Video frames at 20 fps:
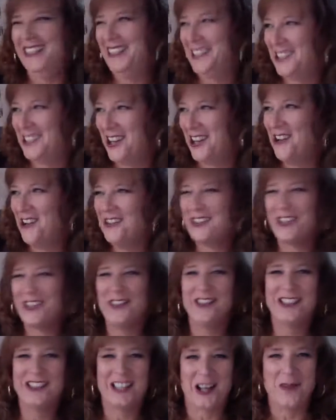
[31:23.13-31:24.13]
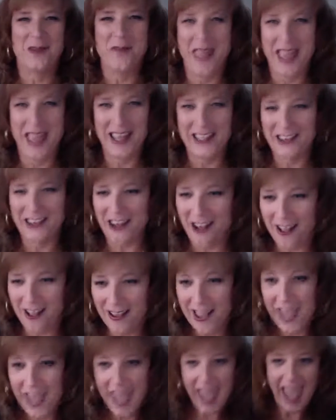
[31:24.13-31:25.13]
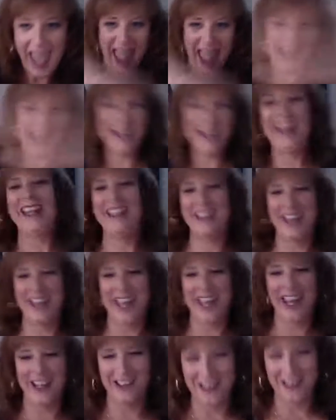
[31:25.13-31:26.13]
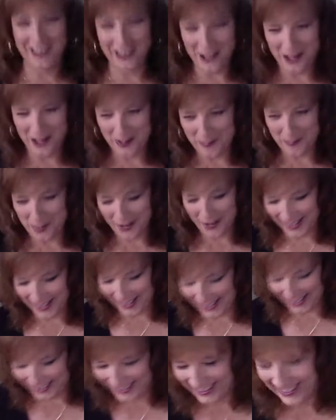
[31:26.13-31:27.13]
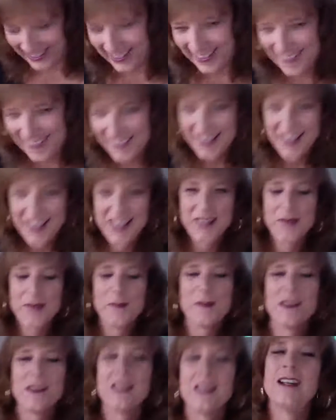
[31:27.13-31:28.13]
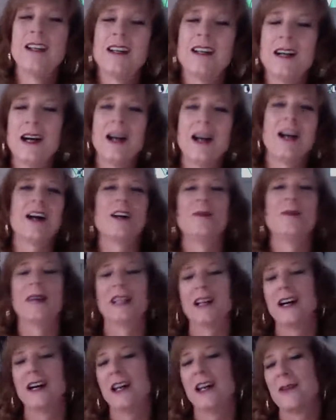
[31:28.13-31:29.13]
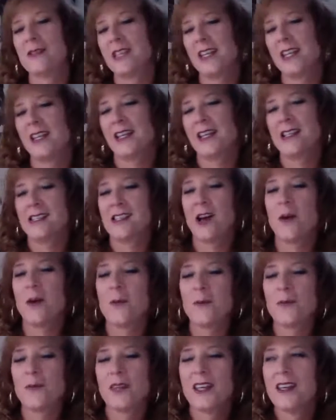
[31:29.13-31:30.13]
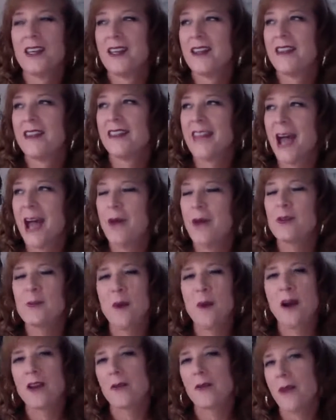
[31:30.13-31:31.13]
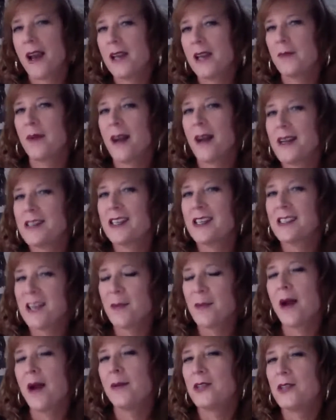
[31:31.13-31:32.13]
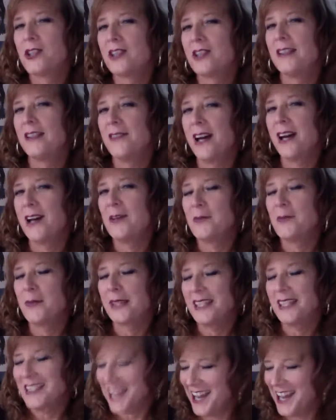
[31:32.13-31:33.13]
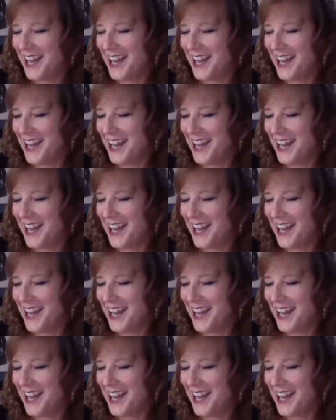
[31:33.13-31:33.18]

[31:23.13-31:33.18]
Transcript: Don't do a command all anything on your book. Oh my God, it was hideous. So that was part of the writing process I probably should leave out, but